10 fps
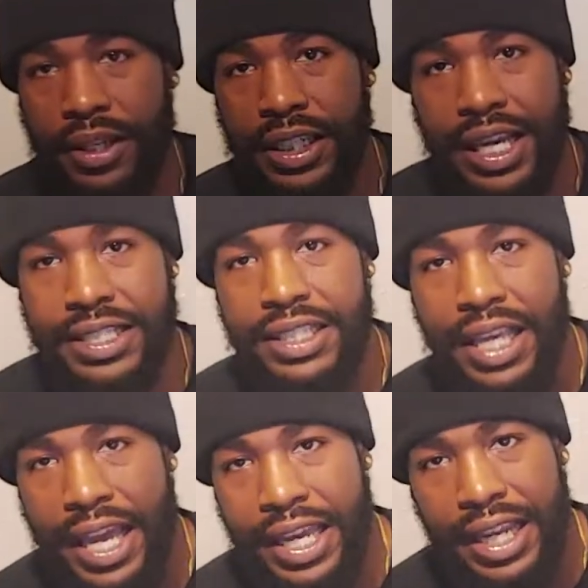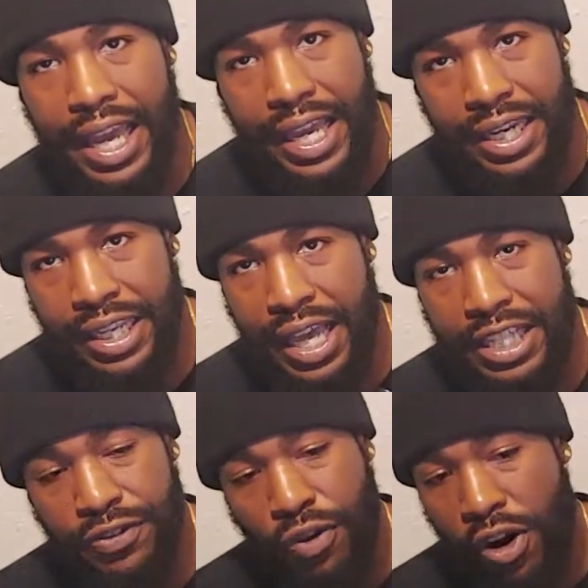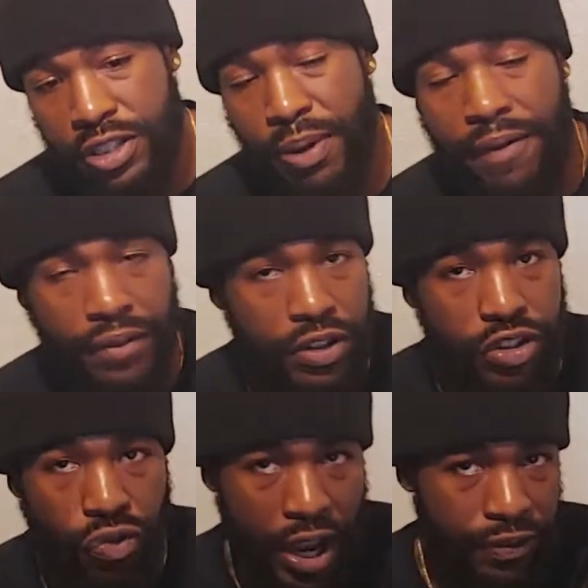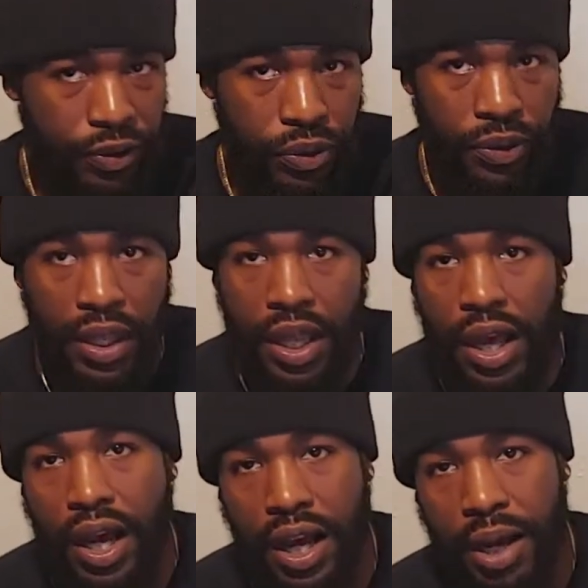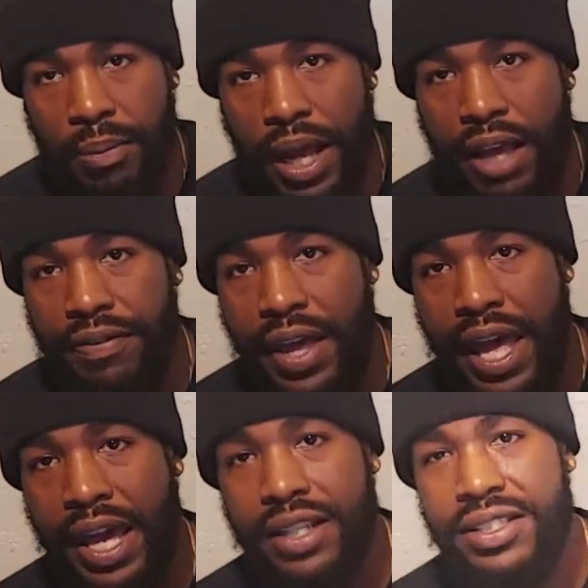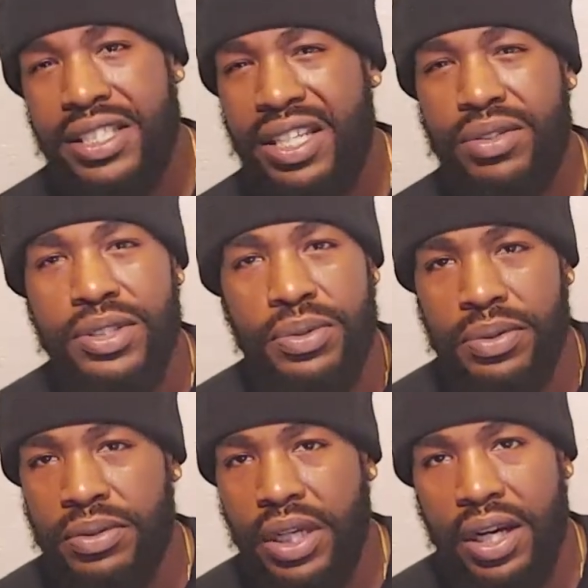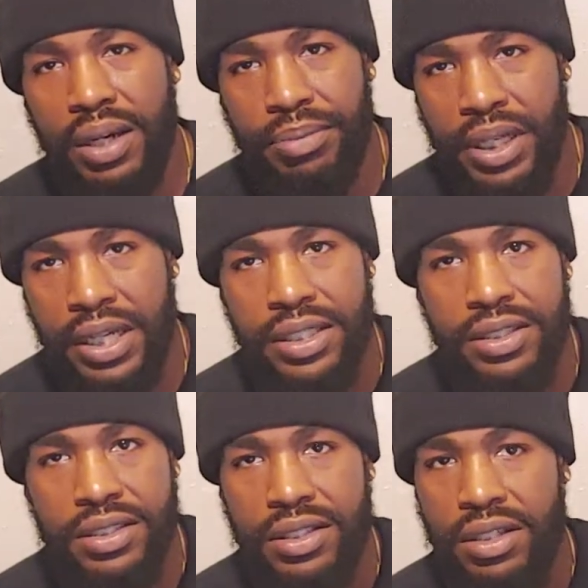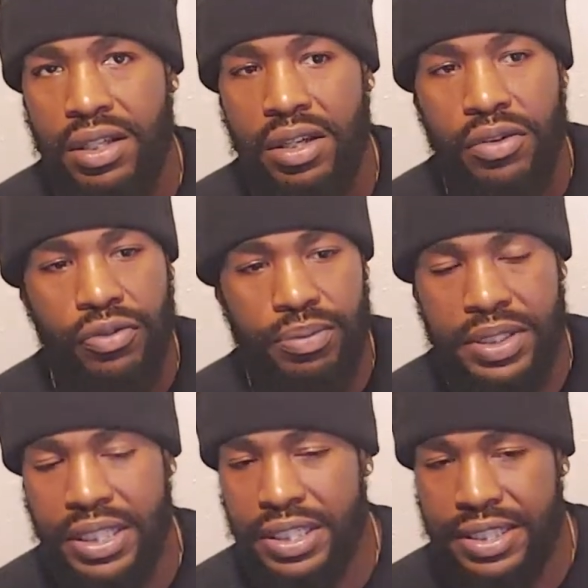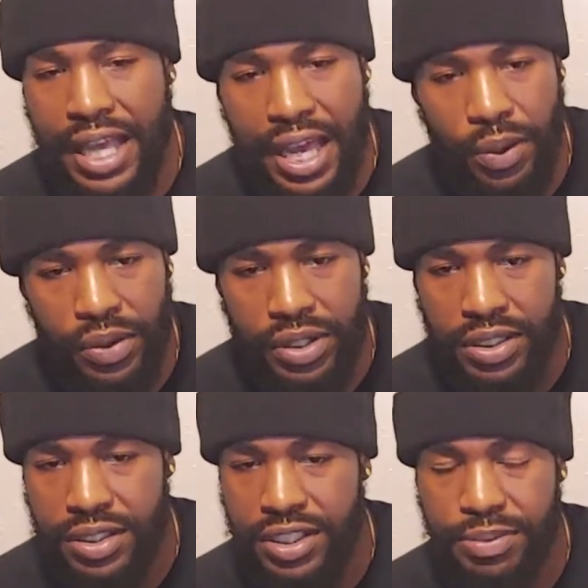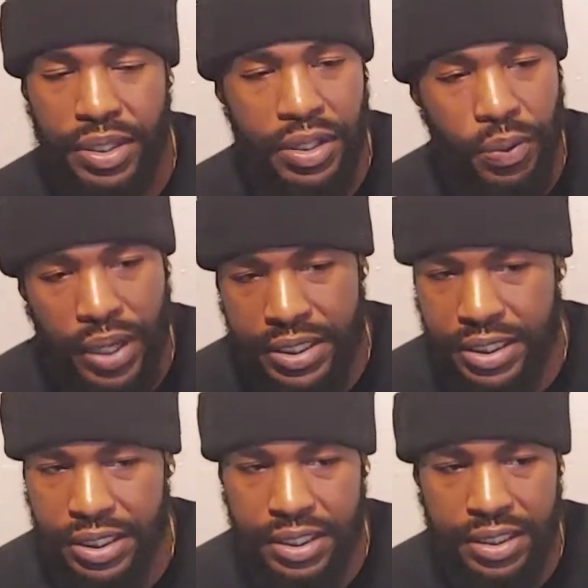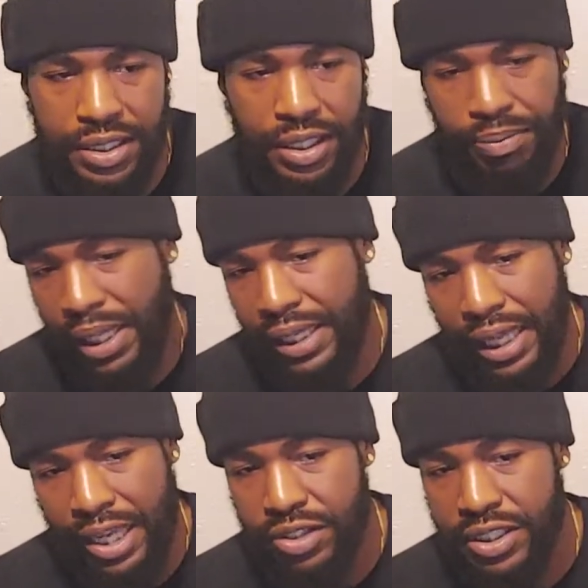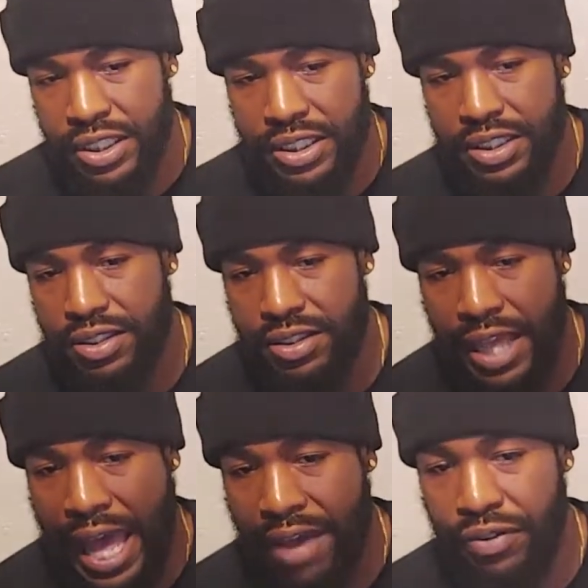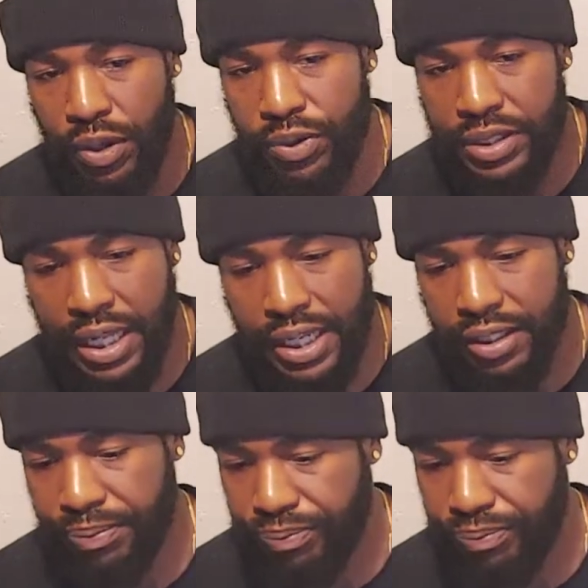Daisy 880 as far as my first rifle. I've had CO2 guns from Sig Sauers to Smith & Wessons to like, I used to just have those like